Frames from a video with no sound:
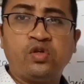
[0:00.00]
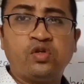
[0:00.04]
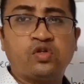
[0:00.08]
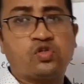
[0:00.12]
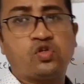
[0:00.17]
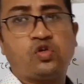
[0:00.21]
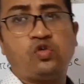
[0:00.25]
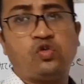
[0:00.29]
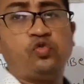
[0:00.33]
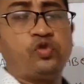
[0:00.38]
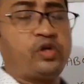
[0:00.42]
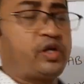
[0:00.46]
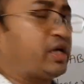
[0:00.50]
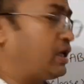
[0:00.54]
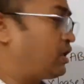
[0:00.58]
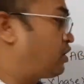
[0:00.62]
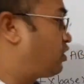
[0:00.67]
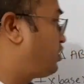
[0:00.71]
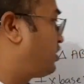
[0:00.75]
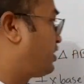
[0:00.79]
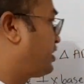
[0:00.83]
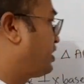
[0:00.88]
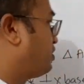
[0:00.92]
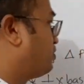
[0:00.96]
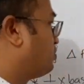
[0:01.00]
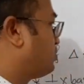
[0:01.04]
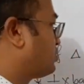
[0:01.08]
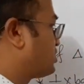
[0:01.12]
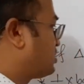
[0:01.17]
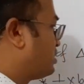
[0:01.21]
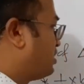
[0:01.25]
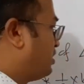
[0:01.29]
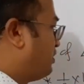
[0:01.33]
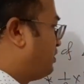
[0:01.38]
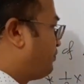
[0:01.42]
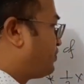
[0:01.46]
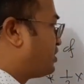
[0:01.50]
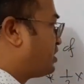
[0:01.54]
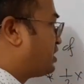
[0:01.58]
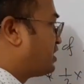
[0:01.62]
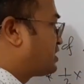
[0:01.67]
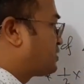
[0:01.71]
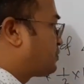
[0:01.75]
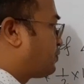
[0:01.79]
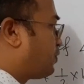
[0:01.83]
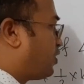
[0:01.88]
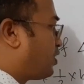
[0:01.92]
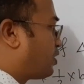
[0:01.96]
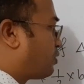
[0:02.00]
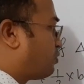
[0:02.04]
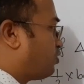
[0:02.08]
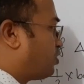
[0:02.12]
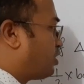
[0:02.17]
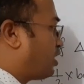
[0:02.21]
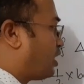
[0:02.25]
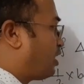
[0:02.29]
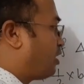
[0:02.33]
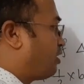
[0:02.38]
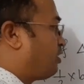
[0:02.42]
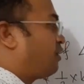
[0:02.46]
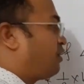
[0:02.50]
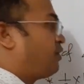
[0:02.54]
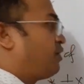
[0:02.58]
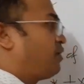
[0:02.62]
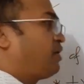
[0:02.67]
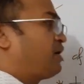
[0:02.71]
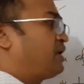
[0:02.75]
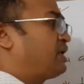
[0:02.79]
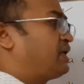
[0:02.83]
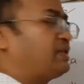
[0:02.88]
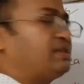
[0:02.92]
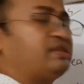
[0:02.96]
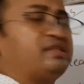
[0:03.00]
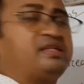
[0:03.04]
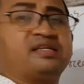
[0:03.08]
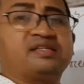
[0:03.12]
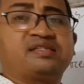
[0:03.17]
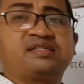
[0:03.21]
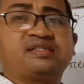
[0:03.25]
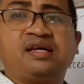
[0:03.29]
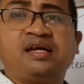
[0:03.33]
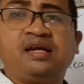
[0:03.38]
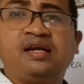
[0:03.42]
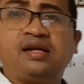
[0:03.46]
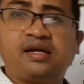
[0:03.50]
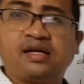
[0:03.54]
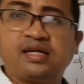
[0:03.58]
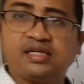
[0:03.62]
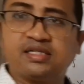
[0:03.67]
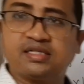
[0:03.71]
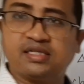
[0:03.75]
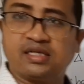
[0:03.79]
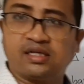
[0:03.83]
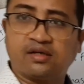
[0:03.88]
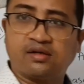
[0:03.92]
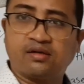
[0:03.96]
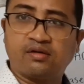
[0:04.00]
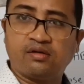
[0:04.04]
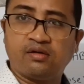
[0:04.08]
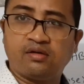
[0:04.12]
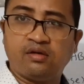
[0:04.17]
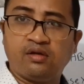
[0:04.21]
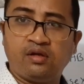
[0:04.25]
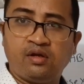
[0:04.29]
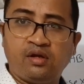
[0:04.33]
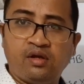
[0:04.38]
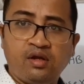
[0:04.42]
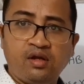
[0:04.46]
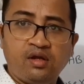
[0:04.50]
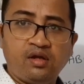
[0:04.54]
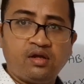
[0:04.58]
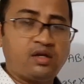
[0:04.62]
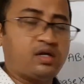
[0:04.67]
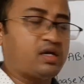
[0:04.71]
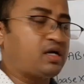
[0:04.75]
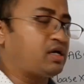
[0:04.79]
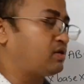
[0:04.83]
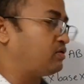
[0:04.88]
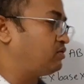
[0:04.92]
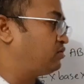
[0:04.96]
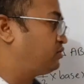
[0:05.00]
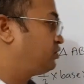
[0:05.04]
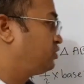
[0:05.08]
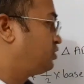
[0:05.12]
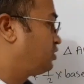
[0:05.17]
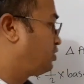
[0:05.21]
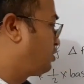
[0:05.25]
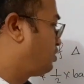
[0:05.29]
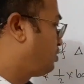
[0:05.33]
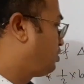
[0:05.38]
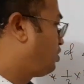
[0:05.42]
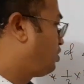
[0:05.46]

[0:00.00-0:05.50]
So we cannot use this formula in this region. Now